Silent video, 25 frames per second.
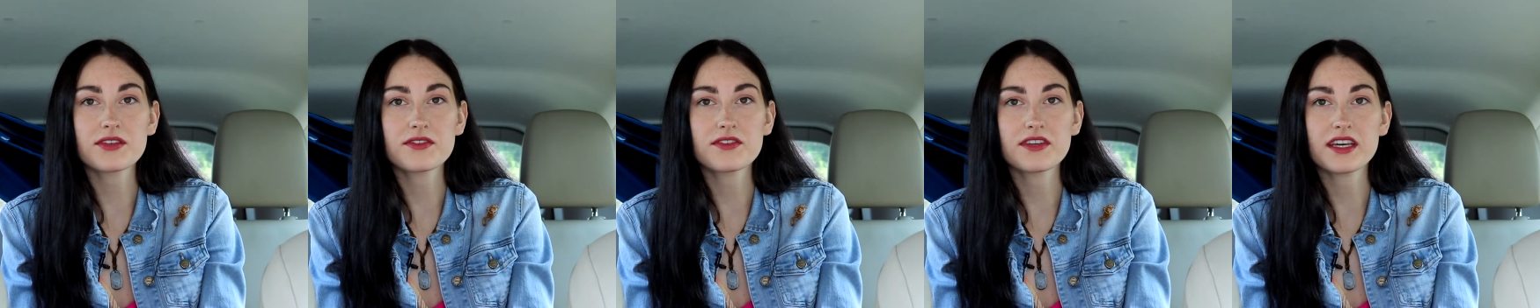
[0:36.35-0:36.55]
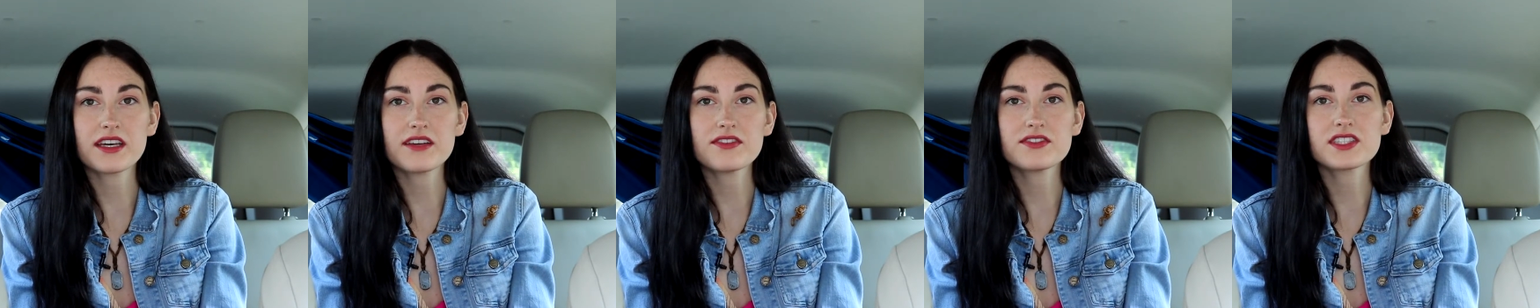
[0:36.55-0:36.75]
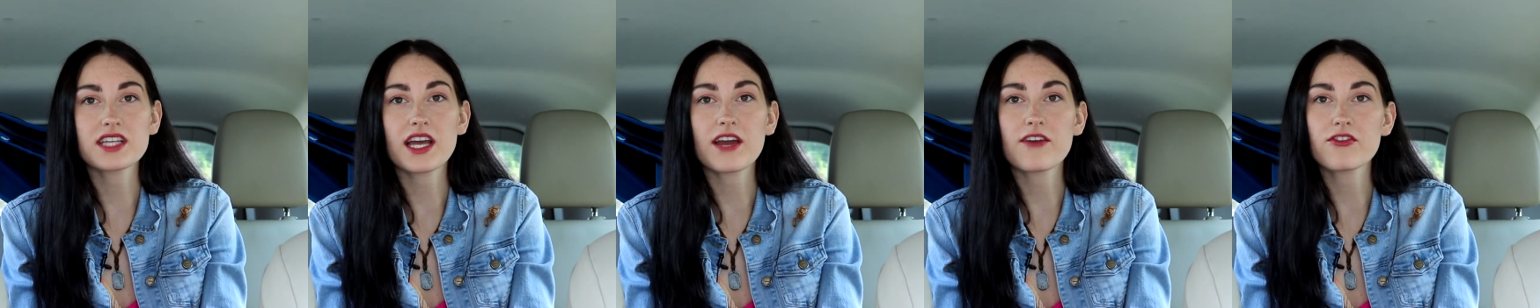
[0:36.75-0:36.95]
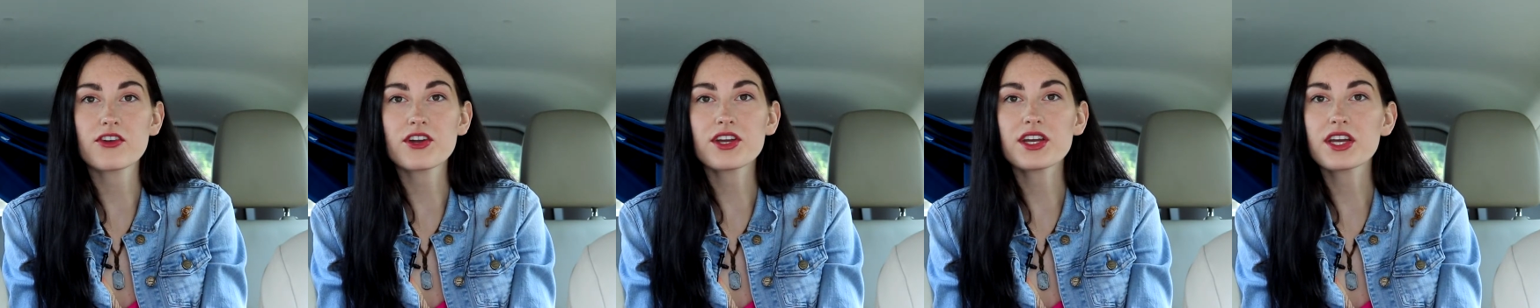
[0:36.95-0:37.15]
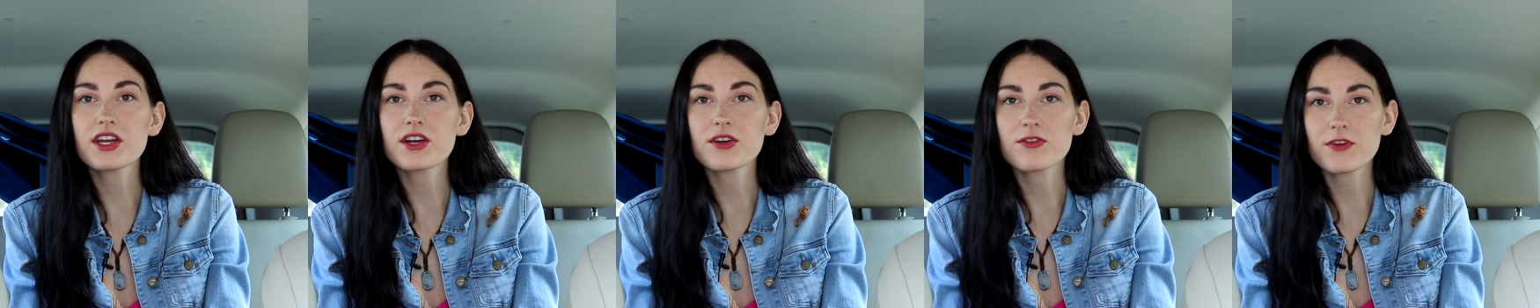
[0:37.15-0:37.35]
of gifts
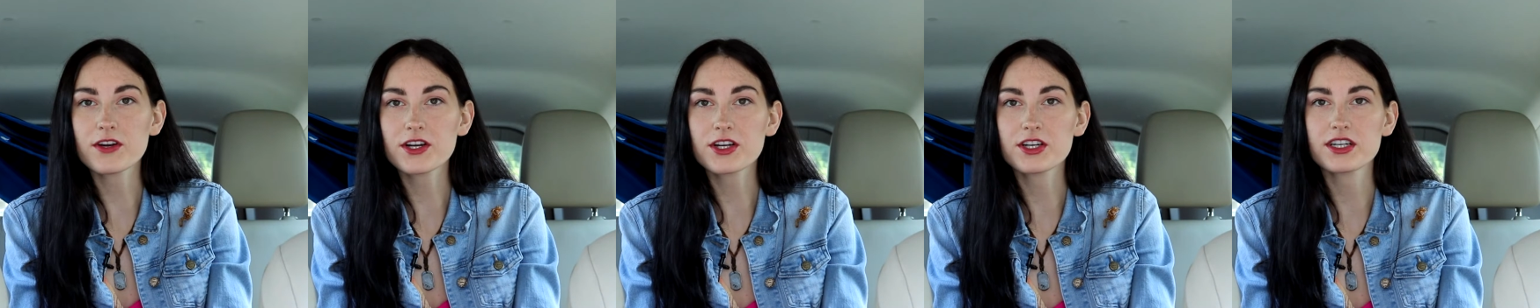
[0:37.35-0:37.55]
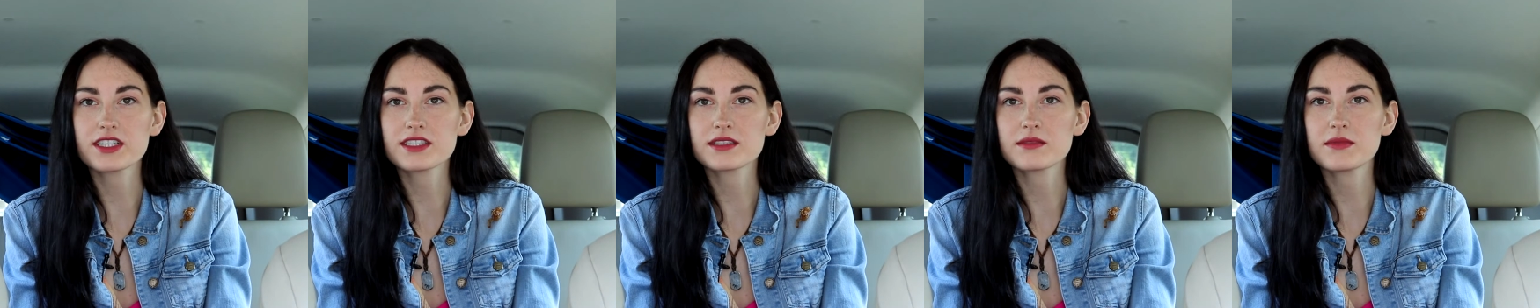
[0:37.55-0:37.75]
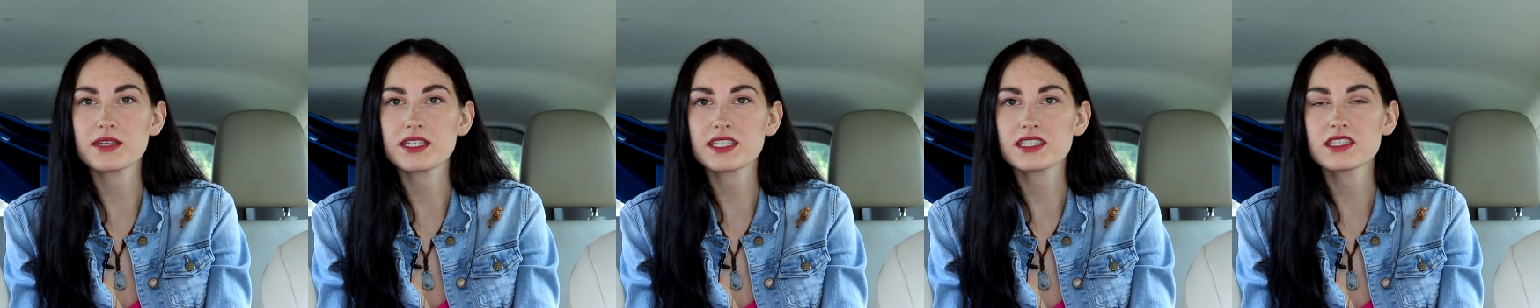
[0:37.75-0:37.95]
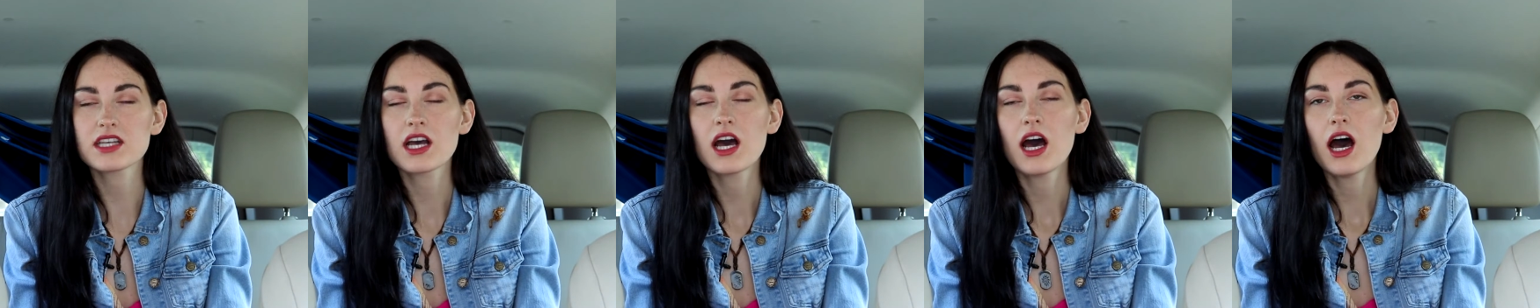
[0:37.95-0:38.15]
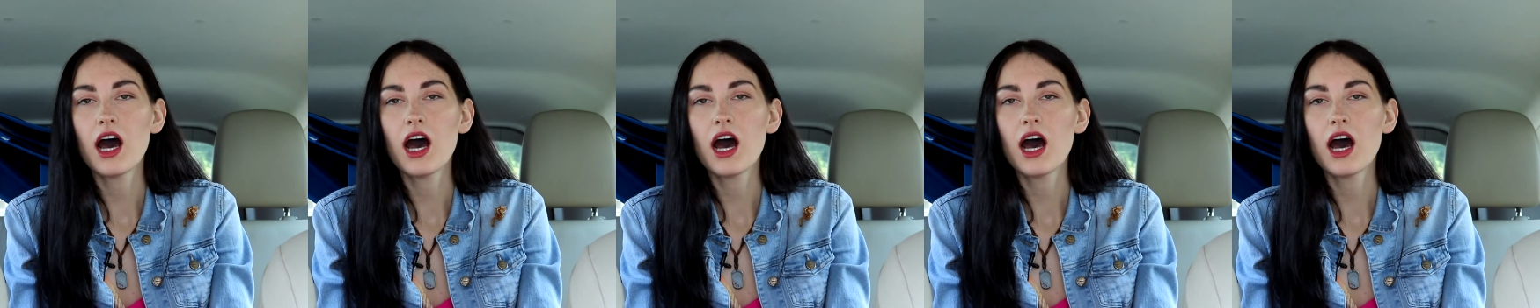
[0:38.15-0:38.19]
every year for Christmas